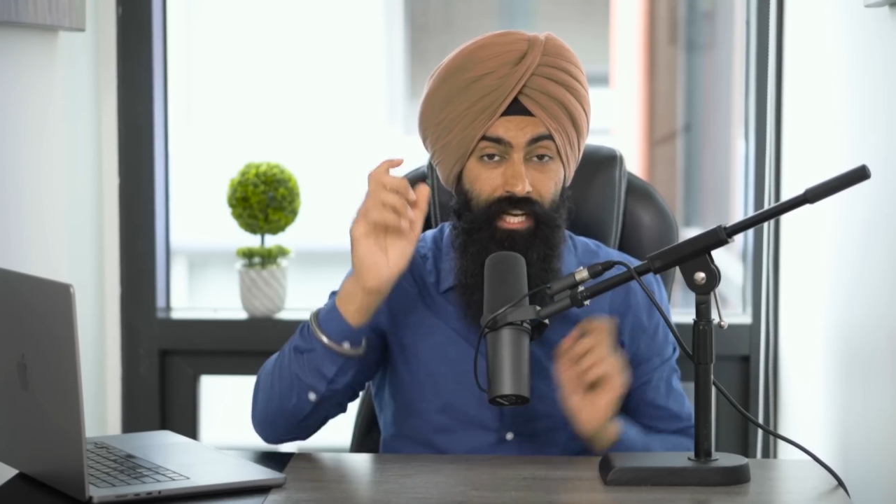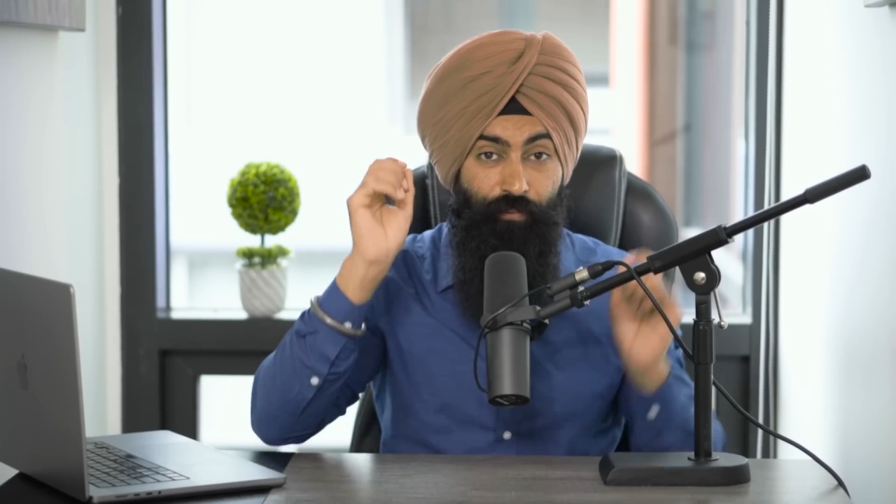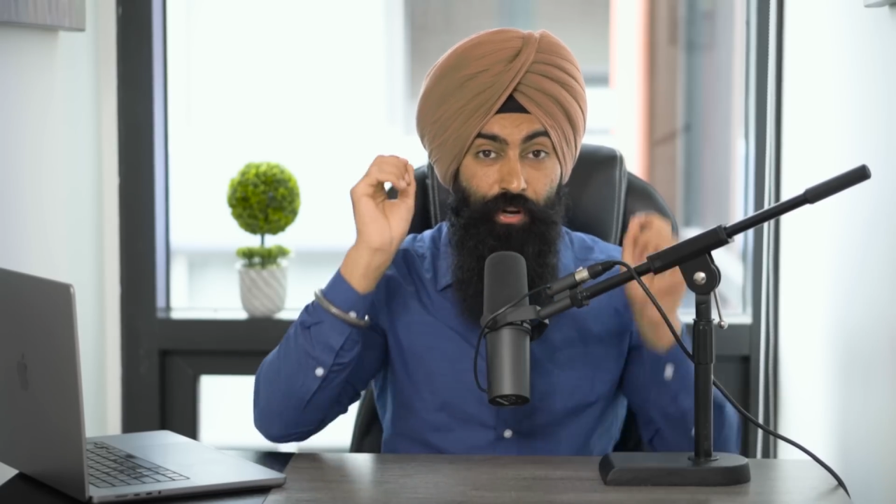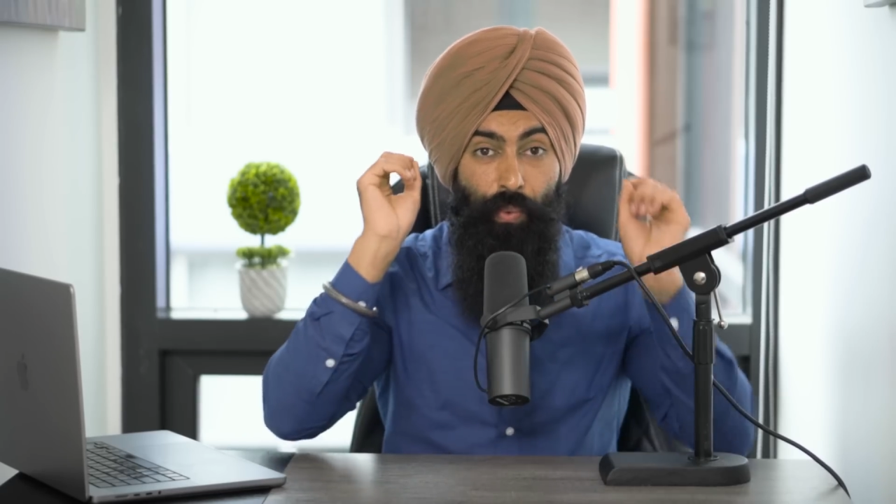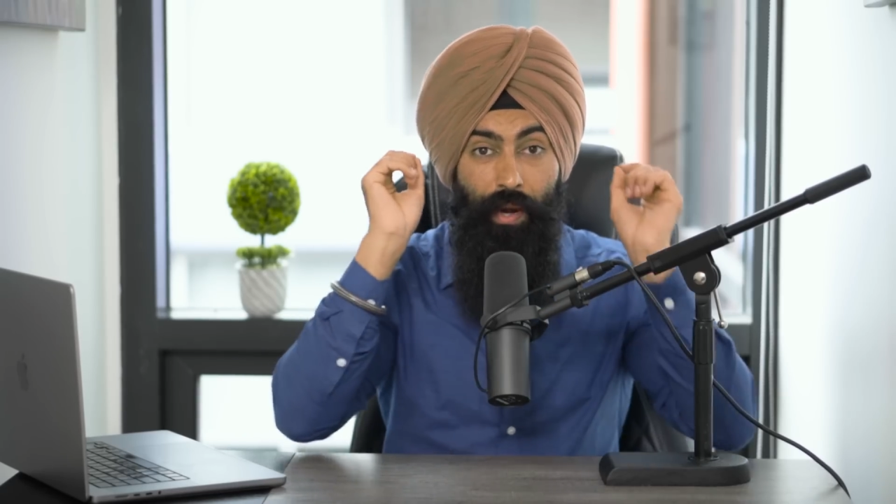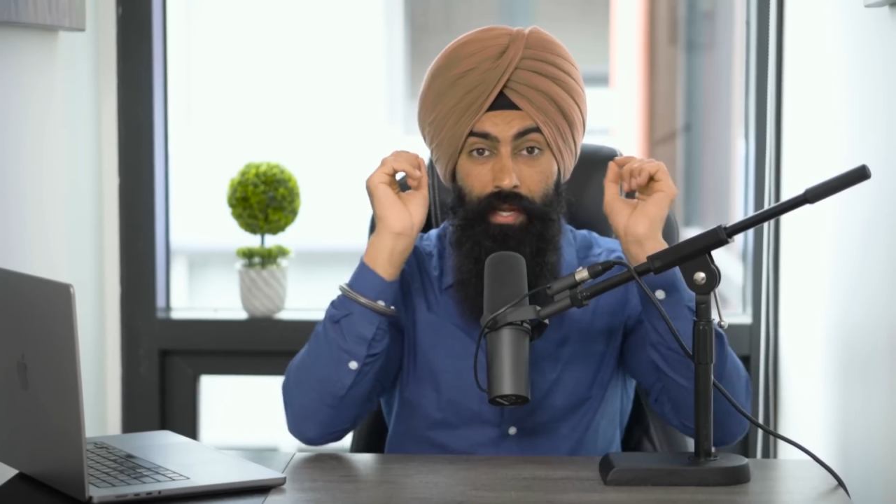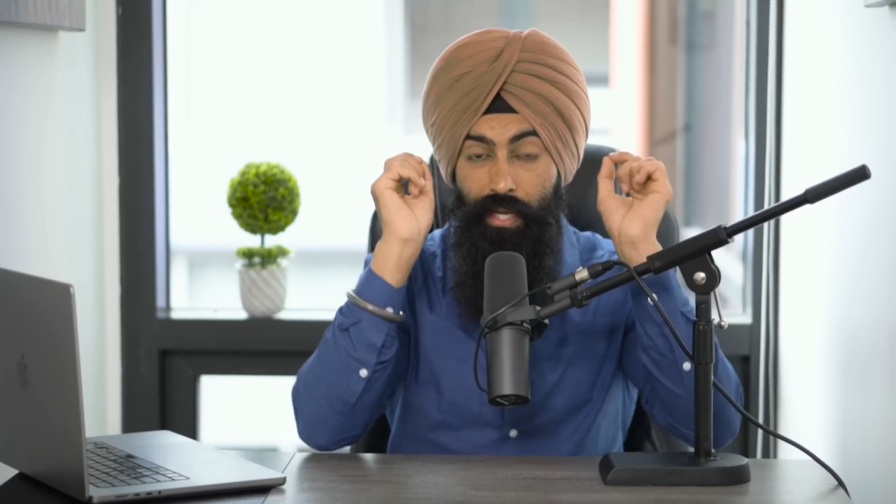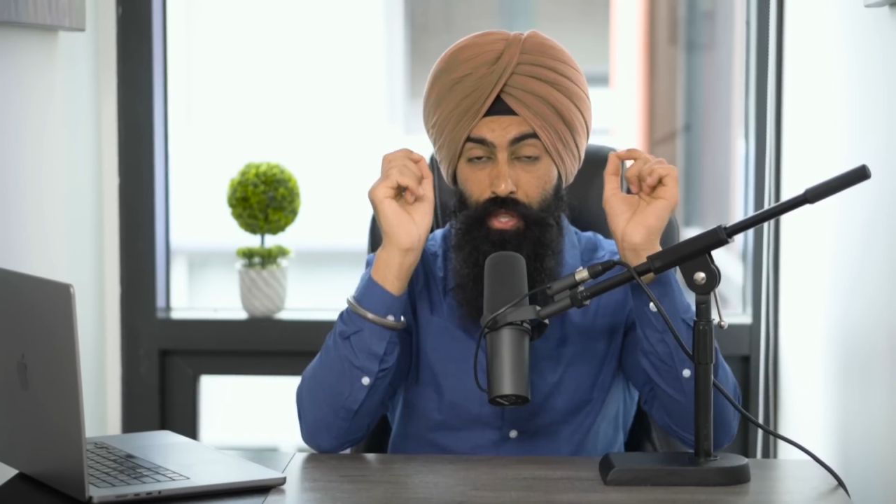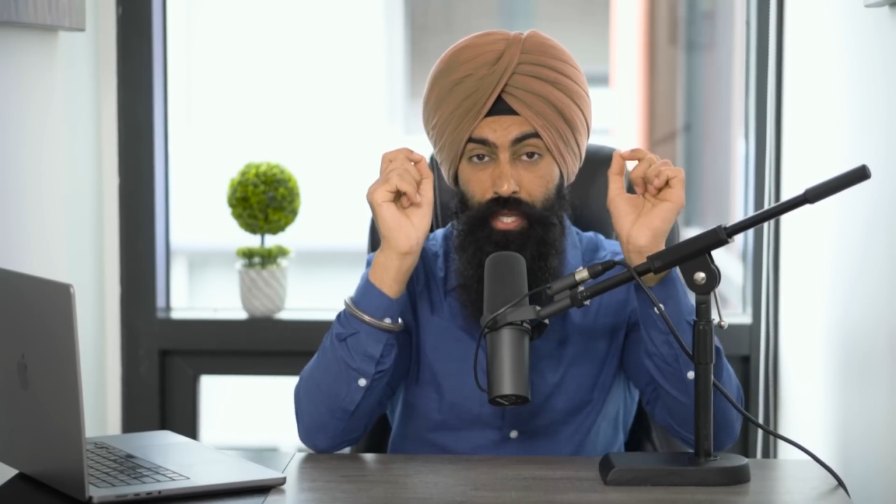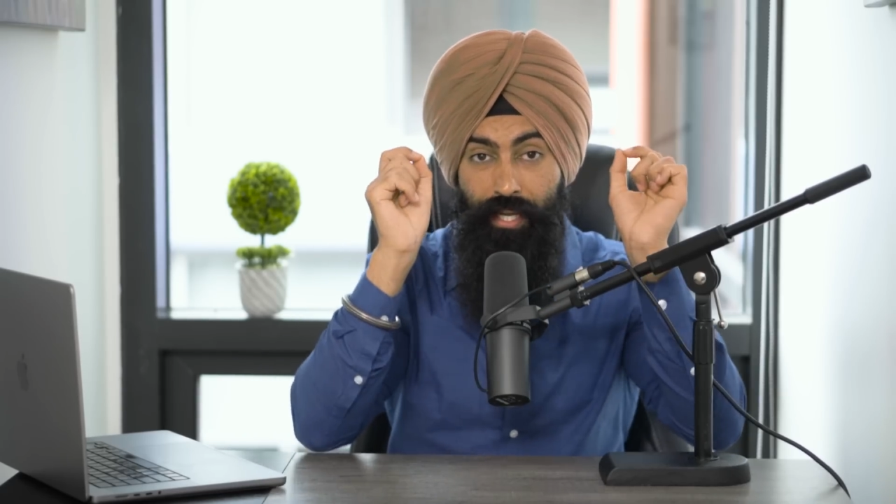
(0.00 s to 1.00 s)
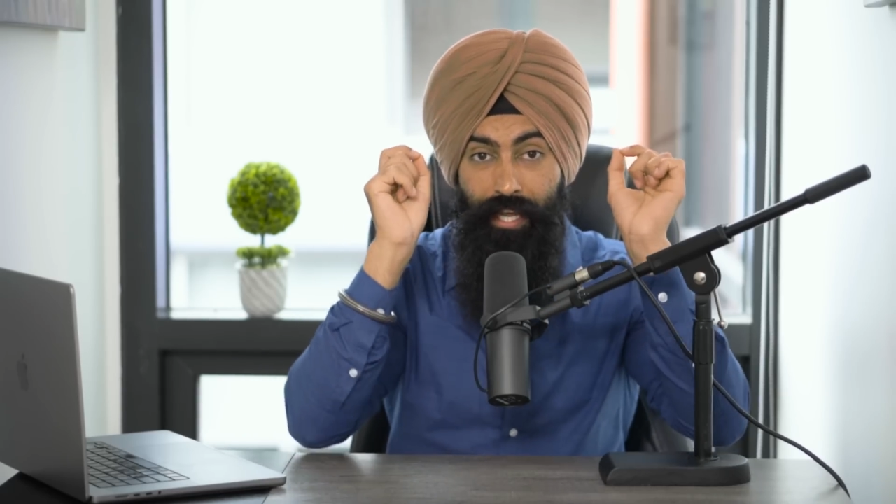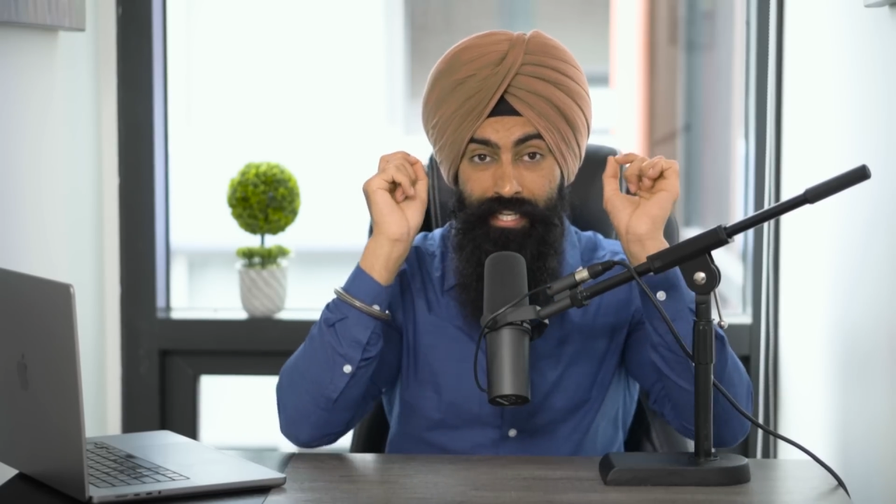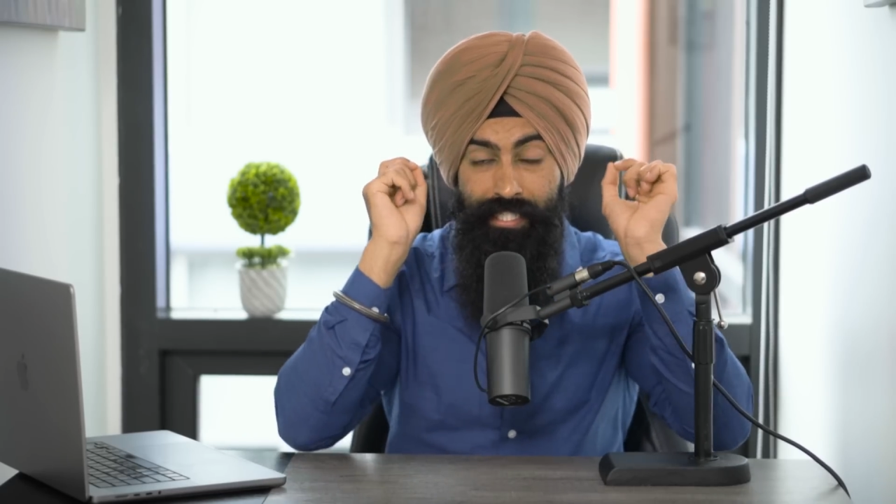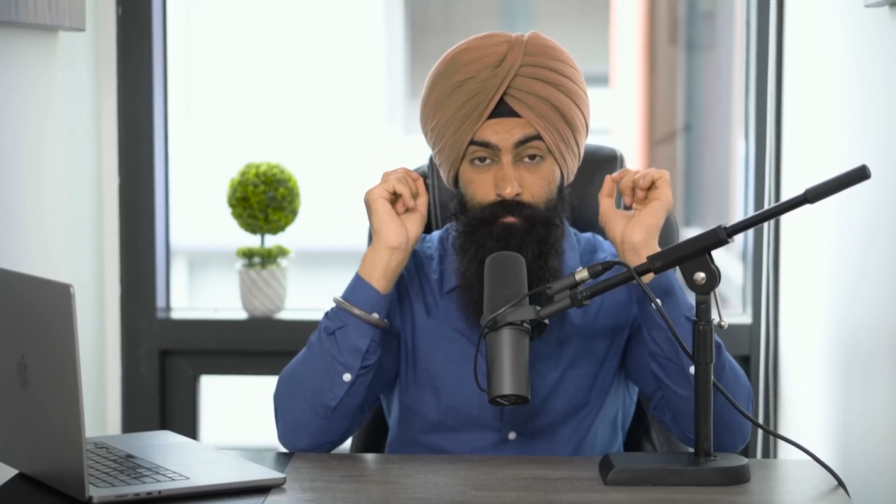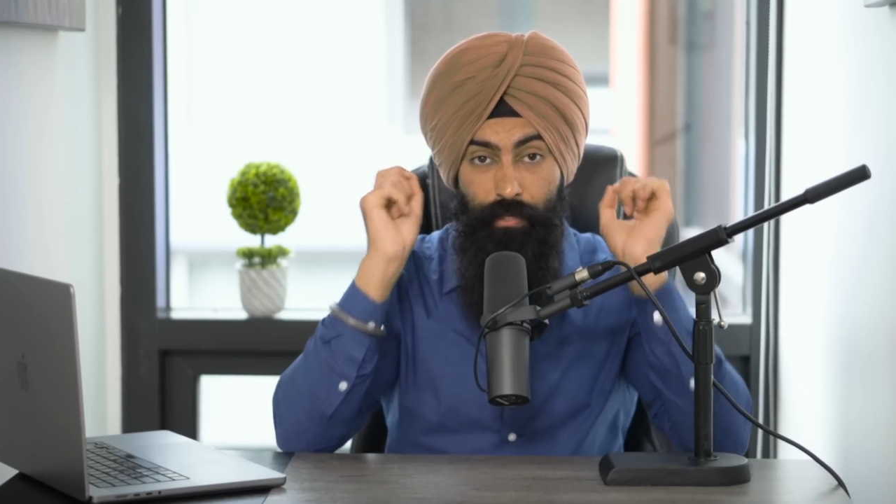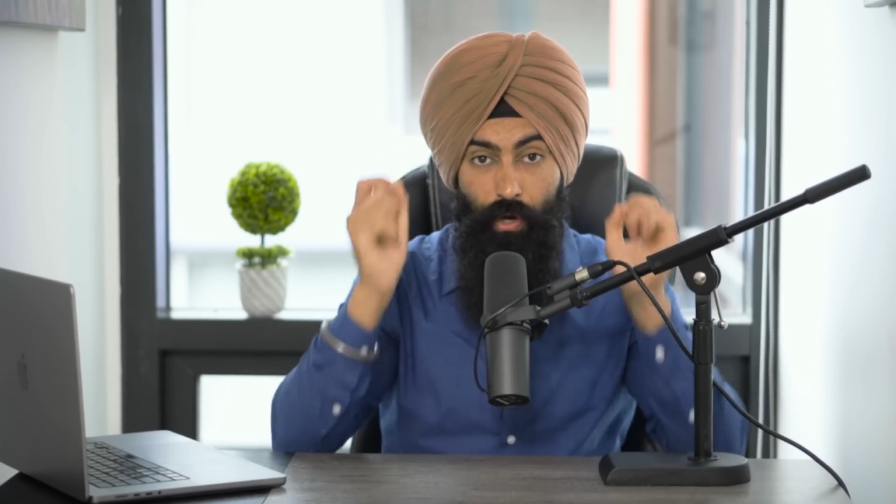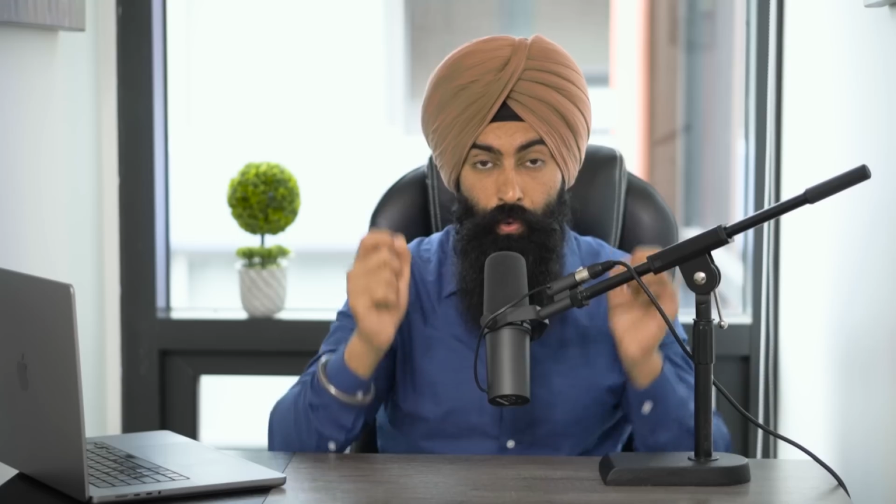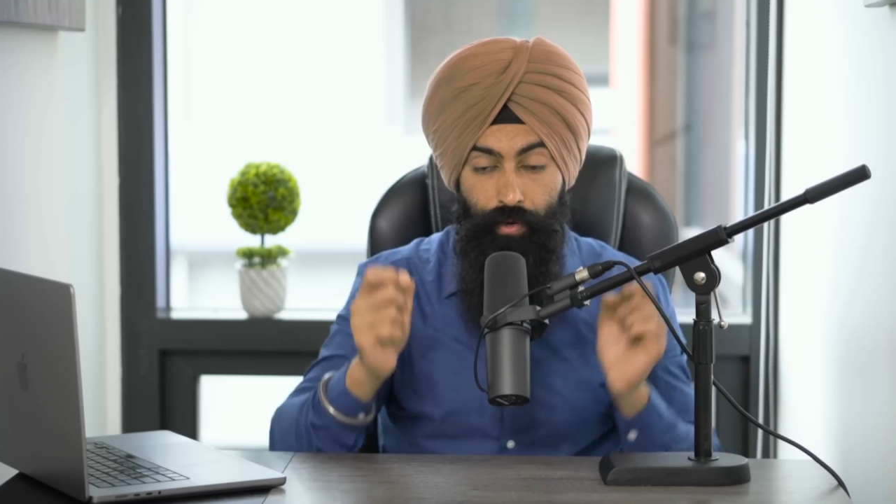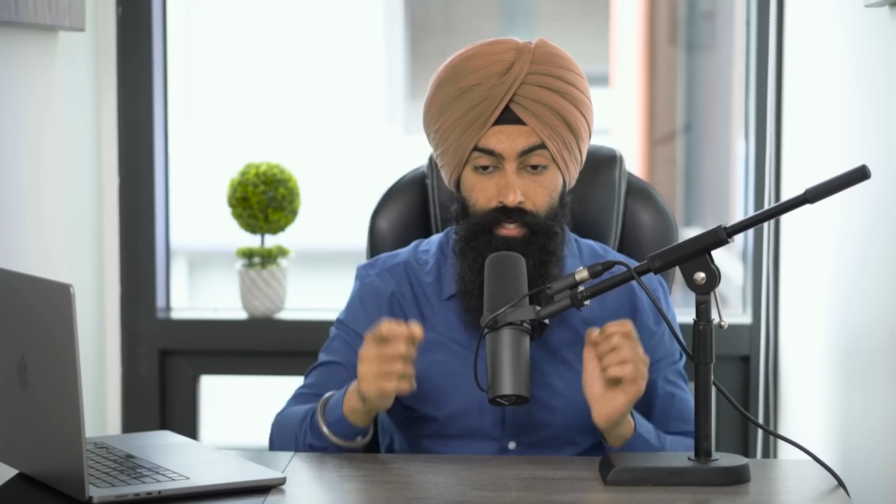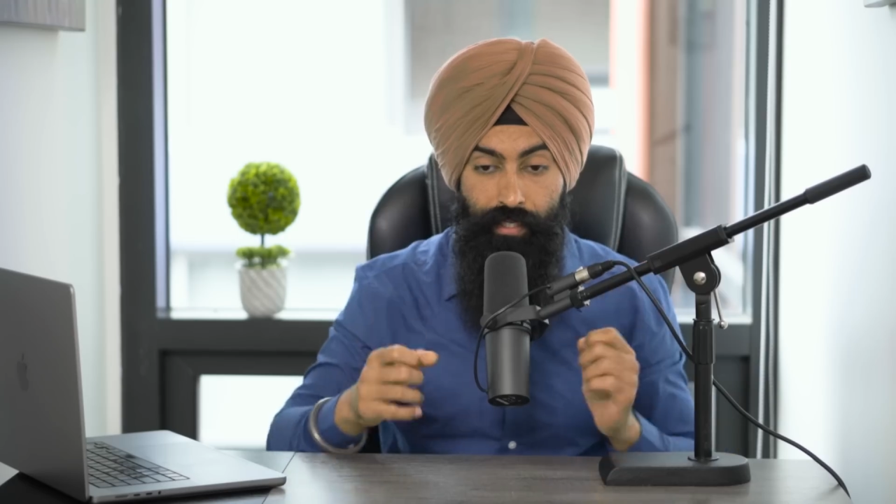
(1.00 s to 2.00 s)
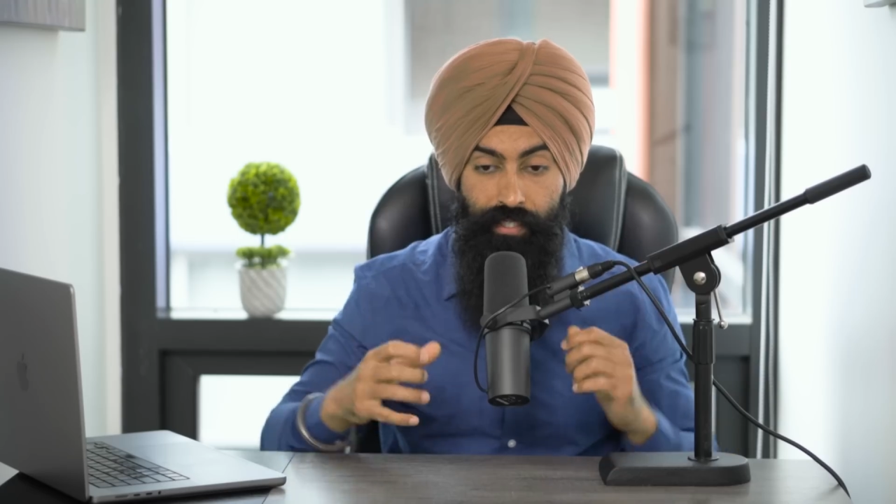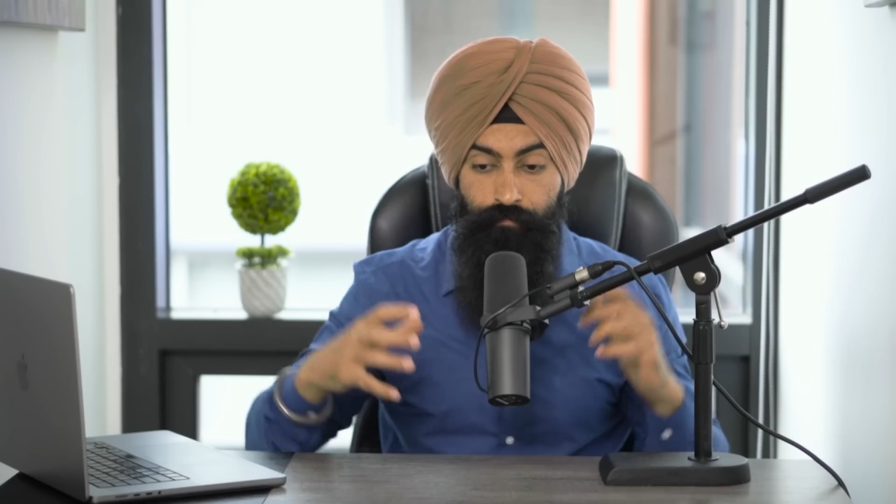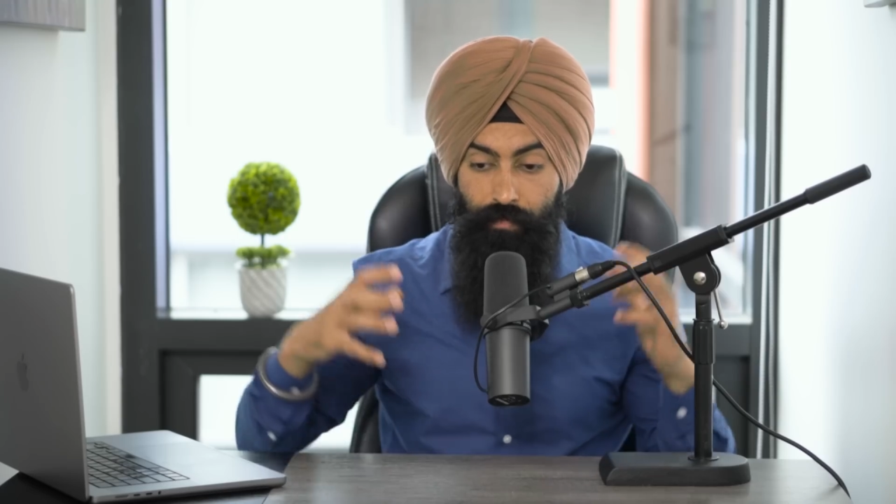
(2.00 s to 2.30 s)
for doing nothing except owning it.